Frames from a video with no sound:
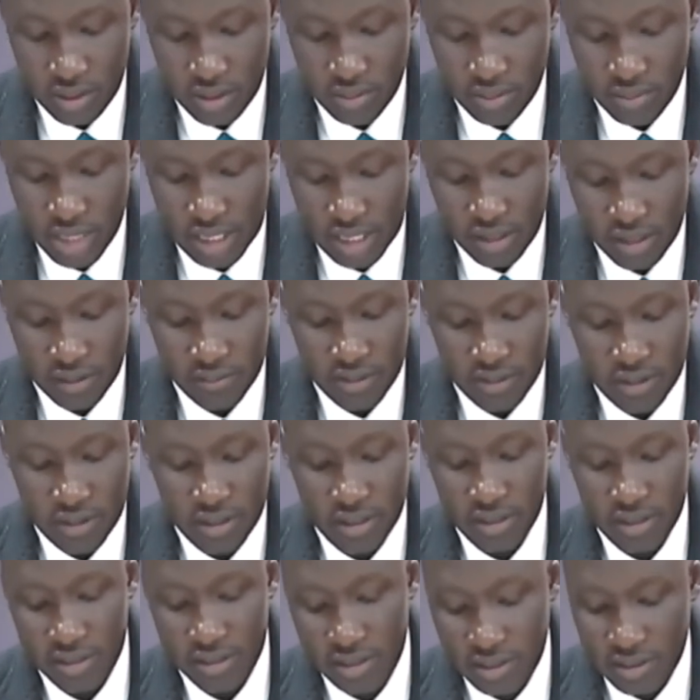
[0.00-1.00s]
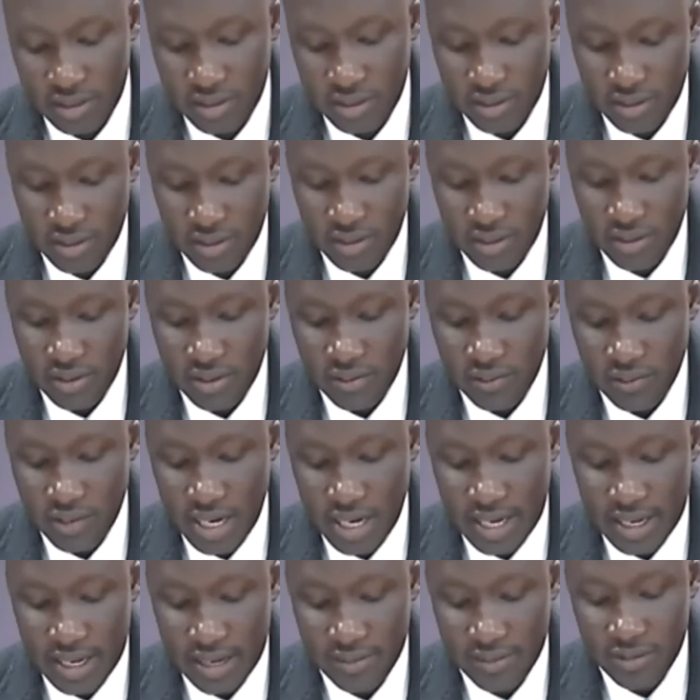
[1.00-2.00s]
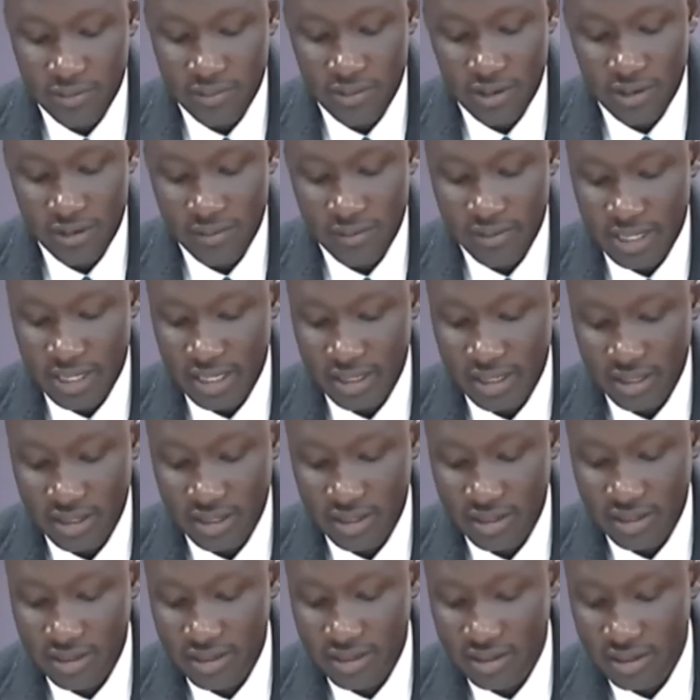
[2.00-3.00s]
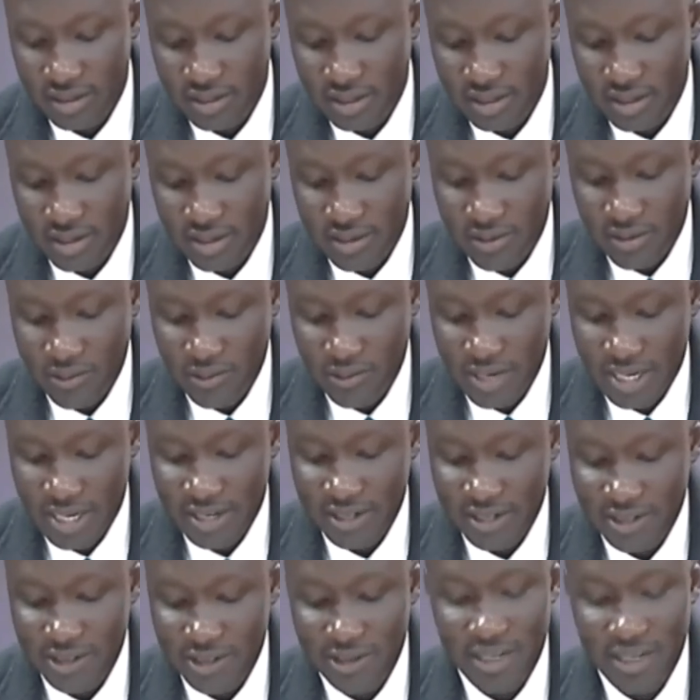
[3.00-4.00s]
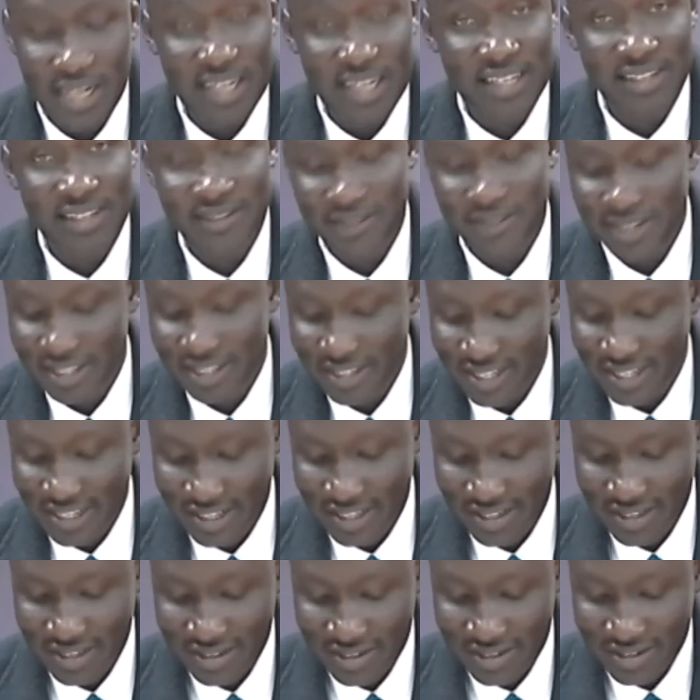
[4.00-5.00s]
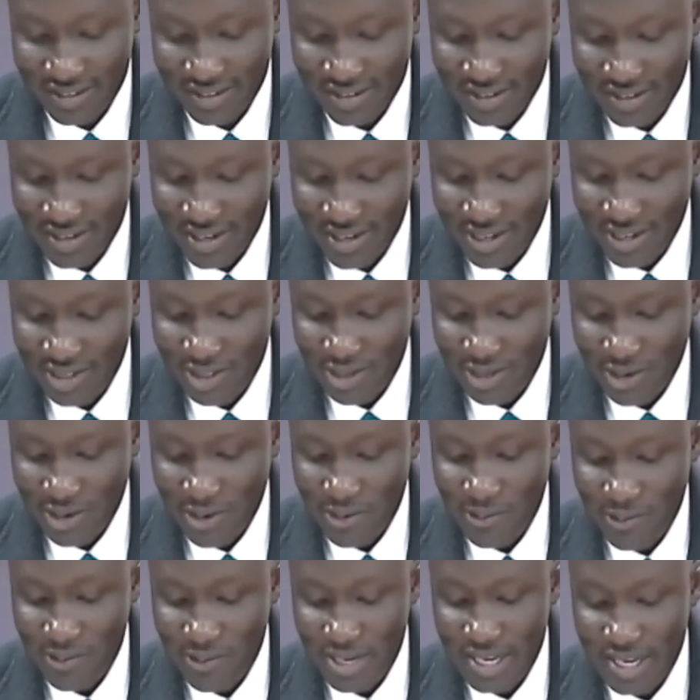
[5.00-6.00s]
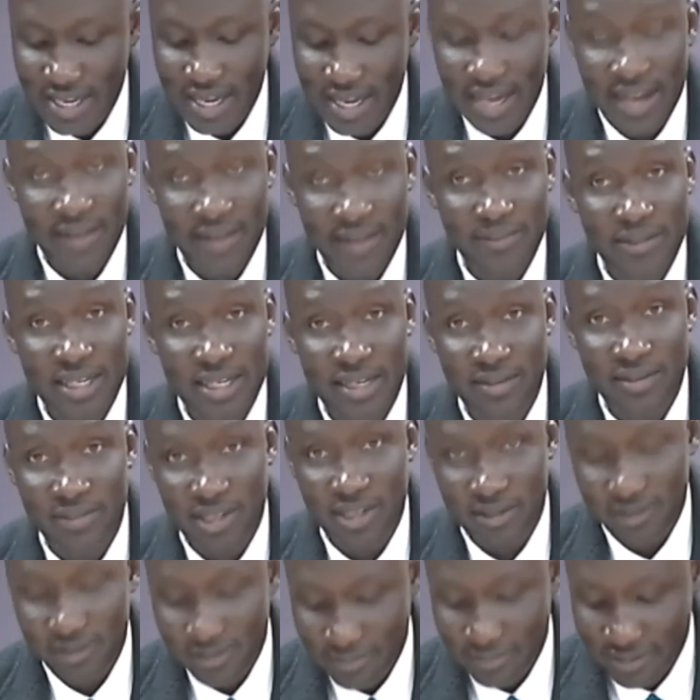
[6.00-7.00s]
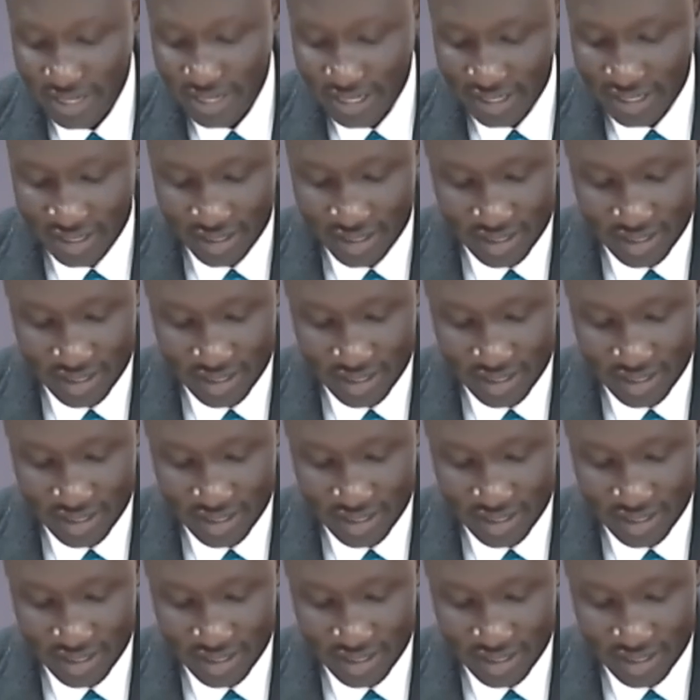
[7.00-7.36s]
But of course, why have a blueprint when you are in Queensland? So we have a Maroonprint.